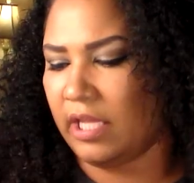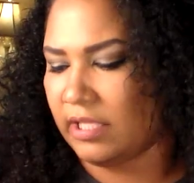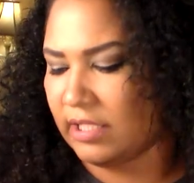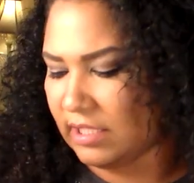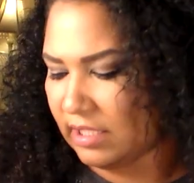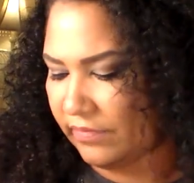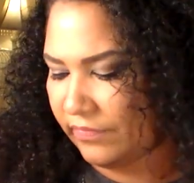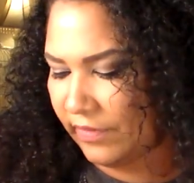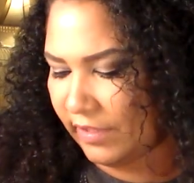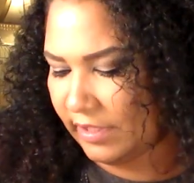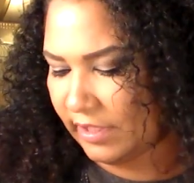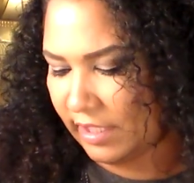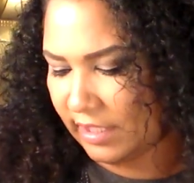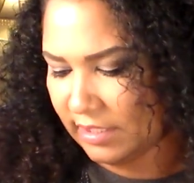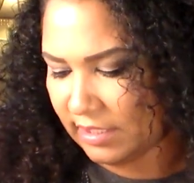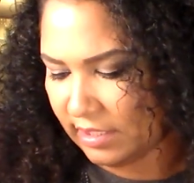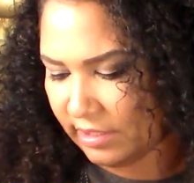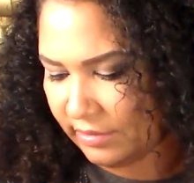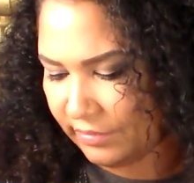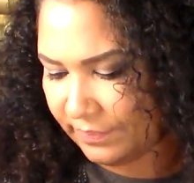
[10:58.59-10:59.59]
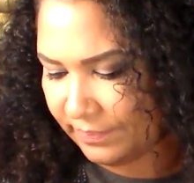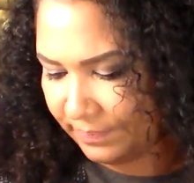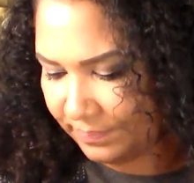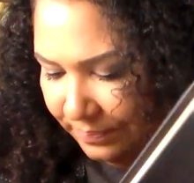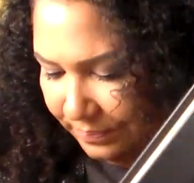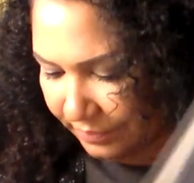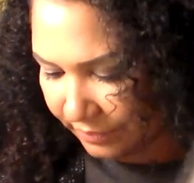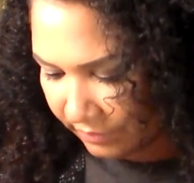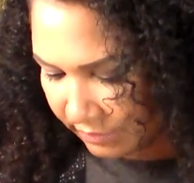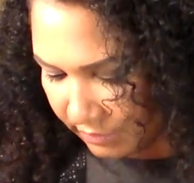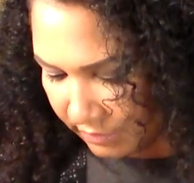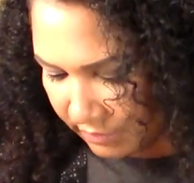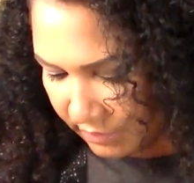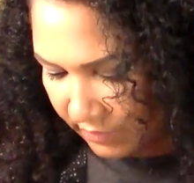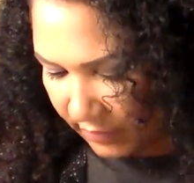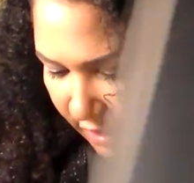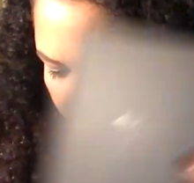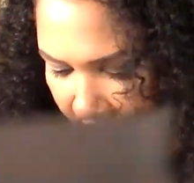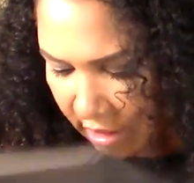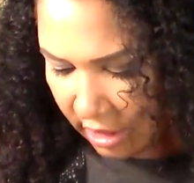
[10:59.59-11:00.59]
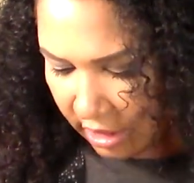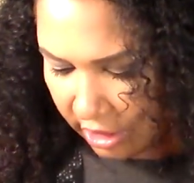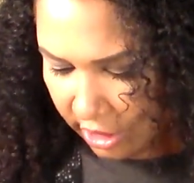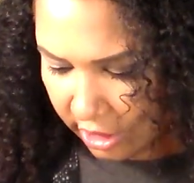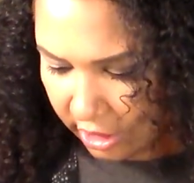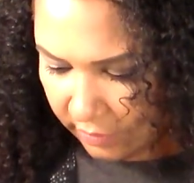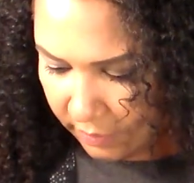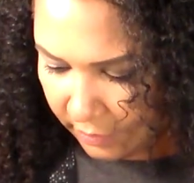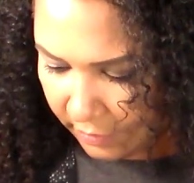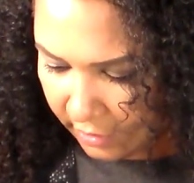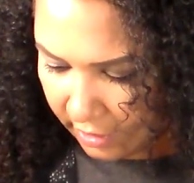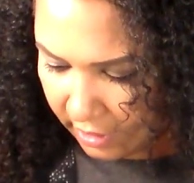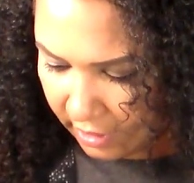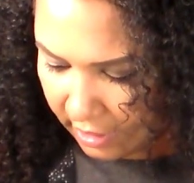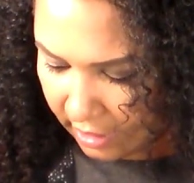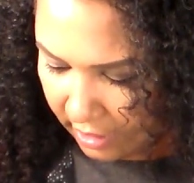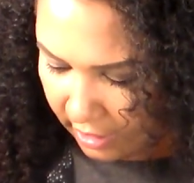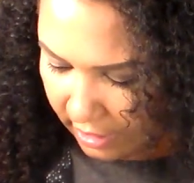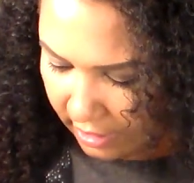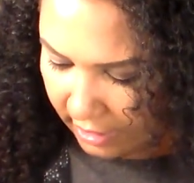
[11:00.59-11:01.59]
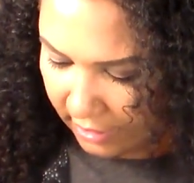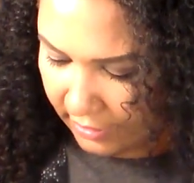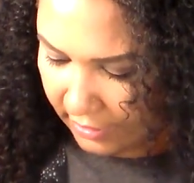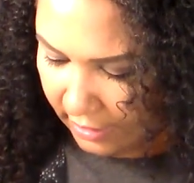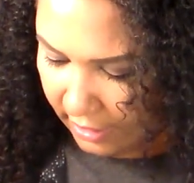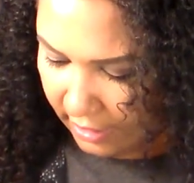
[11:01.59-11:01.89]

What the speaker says: and stuff like that. So, good book. I